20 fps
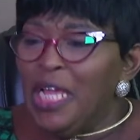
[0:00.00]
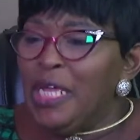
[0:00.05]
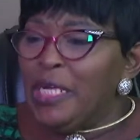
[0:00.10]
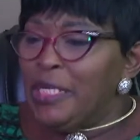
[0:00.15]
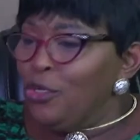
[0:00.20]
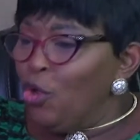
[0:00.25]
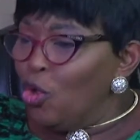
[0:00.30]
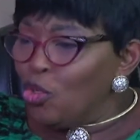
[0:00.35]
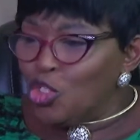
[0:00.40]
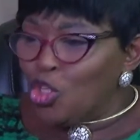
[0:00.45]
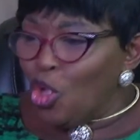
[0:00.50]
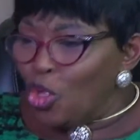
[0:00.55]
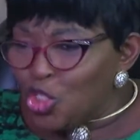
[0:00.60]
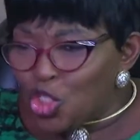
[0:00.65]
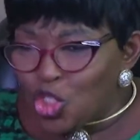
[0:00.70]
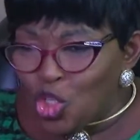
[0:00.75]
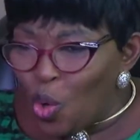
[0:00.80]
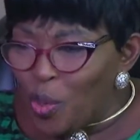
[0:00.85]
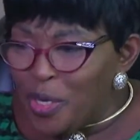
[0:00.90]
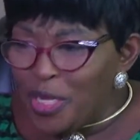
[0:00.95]
knows your
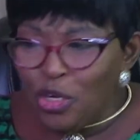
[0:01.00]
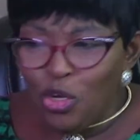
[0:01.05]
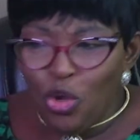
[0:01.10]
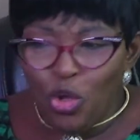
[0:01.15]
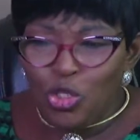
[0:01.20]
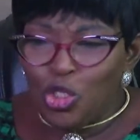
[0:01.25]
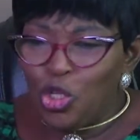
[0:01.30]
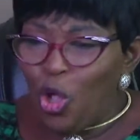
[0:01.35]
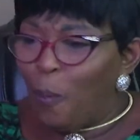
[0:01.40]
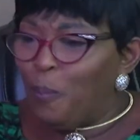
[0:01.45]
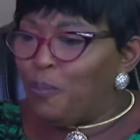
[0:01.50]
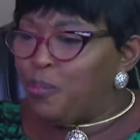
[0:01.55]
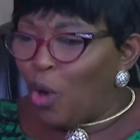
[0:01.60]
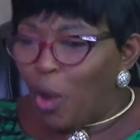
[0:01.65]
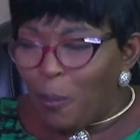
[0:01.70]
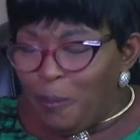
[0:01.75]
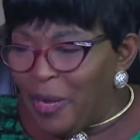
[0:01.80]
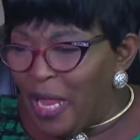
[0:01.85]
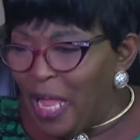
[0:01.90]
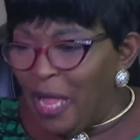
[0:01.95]
story, knows your
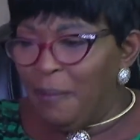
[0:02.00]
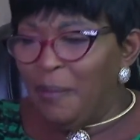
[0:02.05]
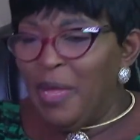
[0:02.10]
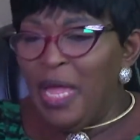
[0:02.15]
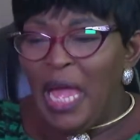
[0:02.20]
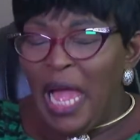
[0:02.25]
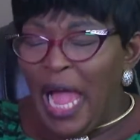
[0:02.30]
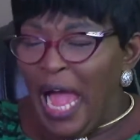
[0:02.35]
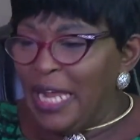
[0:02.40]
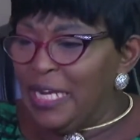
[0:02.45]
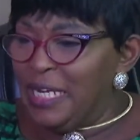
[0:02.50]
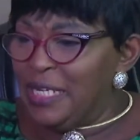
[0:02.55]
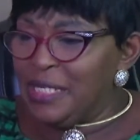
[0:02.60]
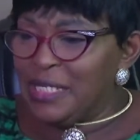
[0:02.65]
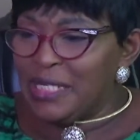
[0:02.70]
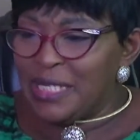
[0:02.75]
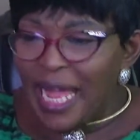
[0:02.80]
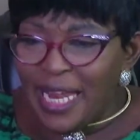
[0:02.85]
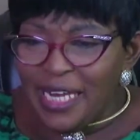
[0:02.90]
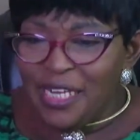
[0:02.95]
problem, and is
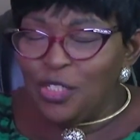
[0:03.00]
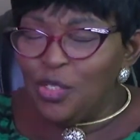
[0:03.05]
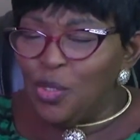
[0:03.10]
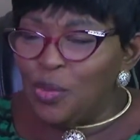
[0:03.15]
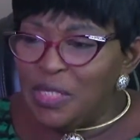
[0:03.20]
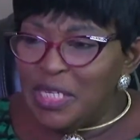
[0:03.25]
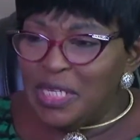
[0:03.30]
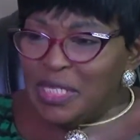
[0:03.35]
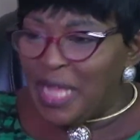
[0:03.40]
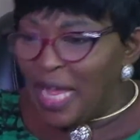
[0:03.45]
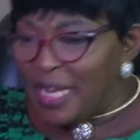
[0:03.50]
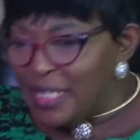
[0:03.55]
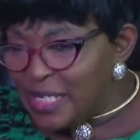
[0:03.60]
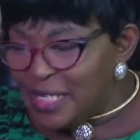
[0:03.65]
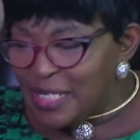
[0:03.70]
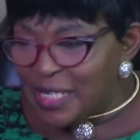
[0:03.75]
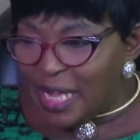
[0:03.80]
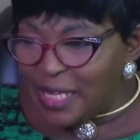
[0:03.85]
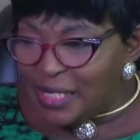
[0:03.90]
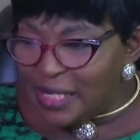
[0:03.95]
telling you this and this
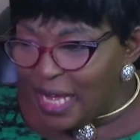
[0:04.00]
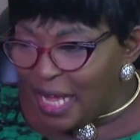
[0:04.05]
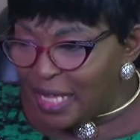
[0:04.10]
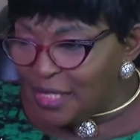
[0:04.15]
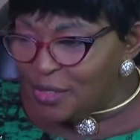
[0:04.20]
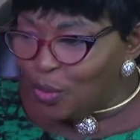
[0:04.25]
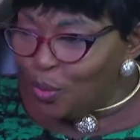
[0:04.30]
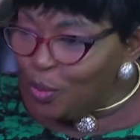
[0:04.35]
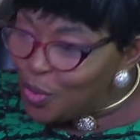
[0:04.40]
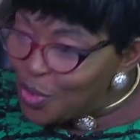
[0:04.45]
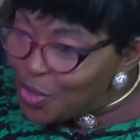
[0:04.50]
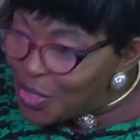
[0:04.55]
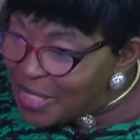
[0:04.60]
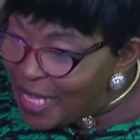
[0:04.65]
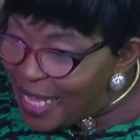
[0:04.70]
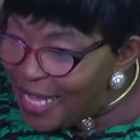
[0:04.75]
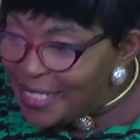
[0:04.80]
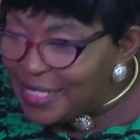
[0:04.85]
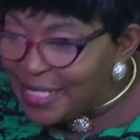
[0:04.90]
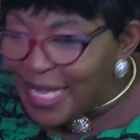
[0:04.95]
and that, who
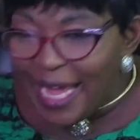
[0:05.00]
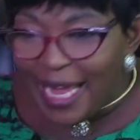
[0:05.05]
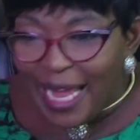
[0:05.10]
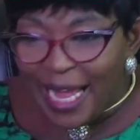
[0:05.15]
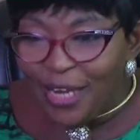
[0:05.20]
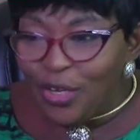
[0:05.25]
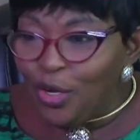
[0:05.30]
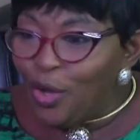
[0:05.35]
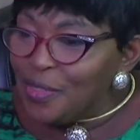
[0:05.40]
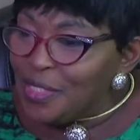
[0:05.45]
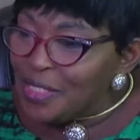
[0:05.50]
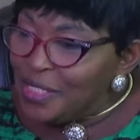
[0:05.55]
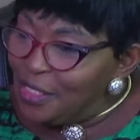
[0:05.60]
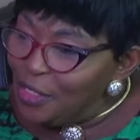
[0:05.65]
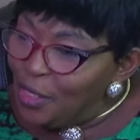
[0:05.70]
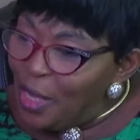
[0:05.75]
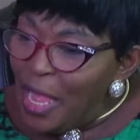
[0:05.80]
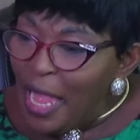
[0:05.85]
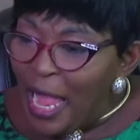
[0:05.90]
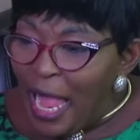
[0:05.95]
says that I'm
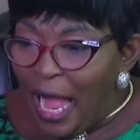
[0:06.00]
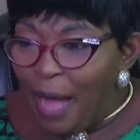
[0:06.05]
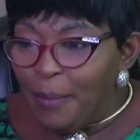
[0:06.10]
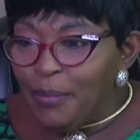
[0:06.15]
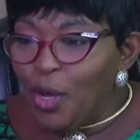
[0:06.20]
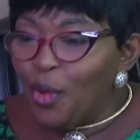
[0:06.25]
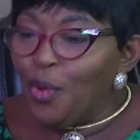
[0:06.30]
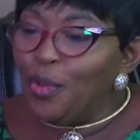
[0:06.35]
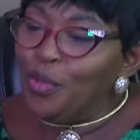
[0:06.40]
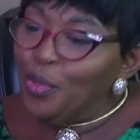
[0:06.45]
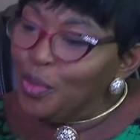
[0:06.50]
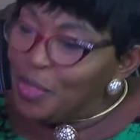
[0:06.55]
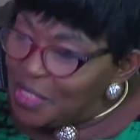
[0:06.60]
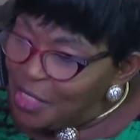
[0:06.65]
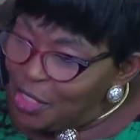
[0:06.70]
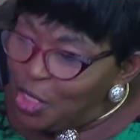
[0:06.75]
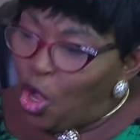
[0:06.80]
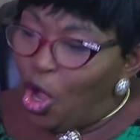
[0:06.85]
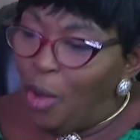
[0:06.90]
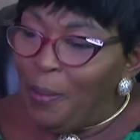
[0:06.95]
not going to still
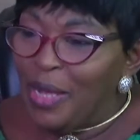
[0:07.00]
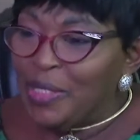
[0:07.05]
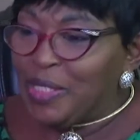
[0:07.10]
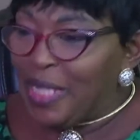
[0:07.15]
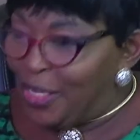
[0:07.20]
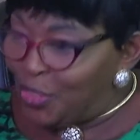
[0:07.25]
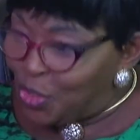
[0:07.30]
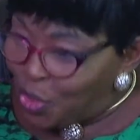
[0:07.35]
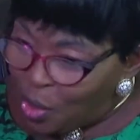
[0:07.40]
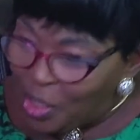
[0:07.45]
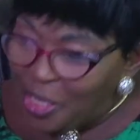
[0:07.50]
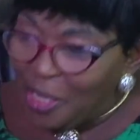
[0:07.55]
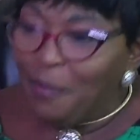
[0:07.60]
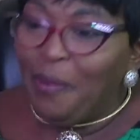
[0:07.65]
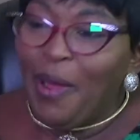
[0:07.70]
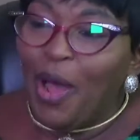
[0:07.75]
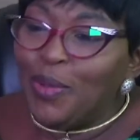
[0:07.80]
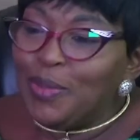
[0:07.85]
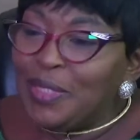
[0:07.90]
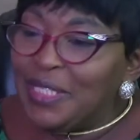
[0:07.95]
come out and talk
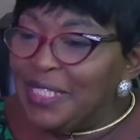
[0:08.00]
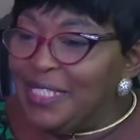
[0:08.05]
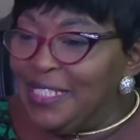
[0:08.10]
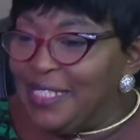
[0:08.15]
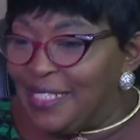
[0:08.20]
about it?